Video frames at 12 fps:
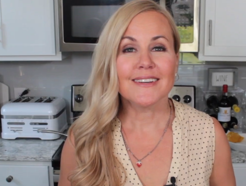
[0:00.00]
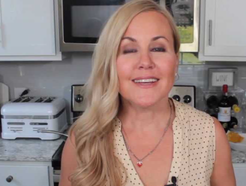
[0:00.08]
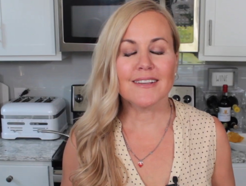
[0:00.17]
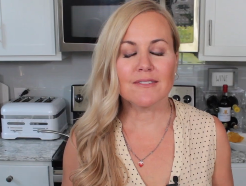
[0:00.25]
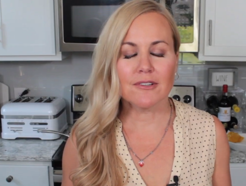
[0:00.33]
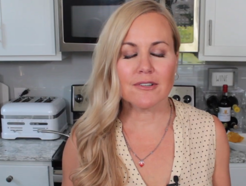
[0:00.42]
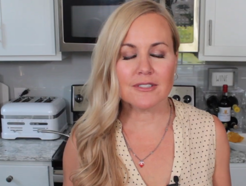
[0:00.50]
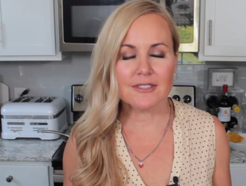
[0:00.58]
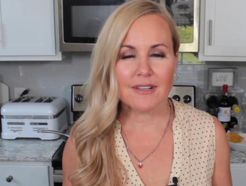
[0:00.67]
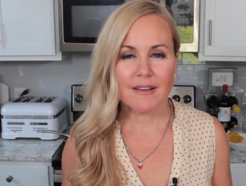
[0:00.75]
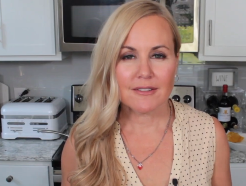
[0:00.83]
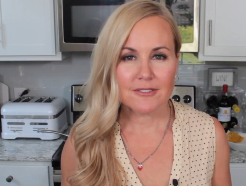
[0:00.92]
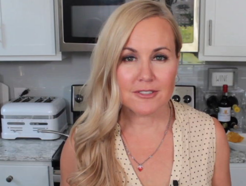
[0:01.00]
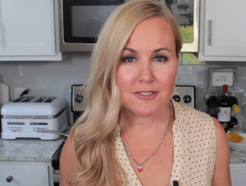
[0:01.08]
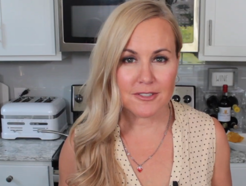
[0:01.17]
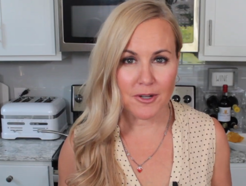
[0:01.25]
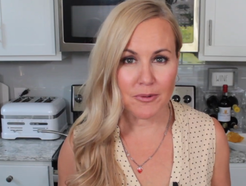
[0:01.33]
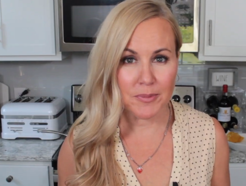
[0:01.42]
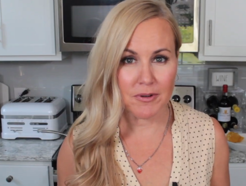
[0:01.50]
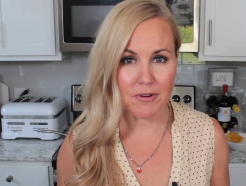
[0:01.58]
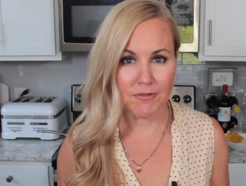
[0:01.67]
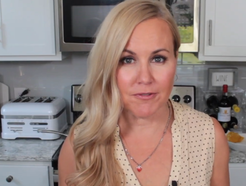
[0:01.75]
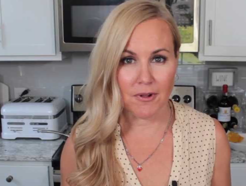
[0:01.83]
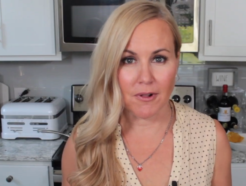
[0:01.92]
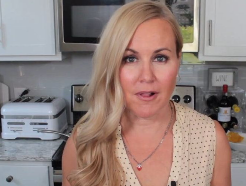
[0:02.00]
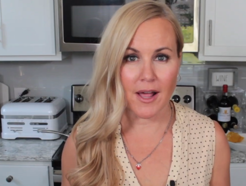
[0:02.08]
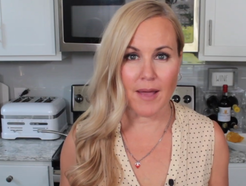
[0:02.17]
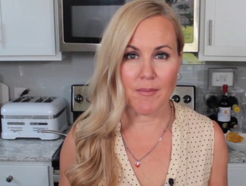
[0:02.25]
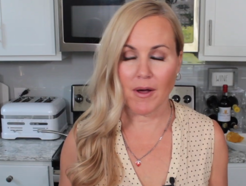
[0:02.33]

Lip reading: it looks so beautiful. I'm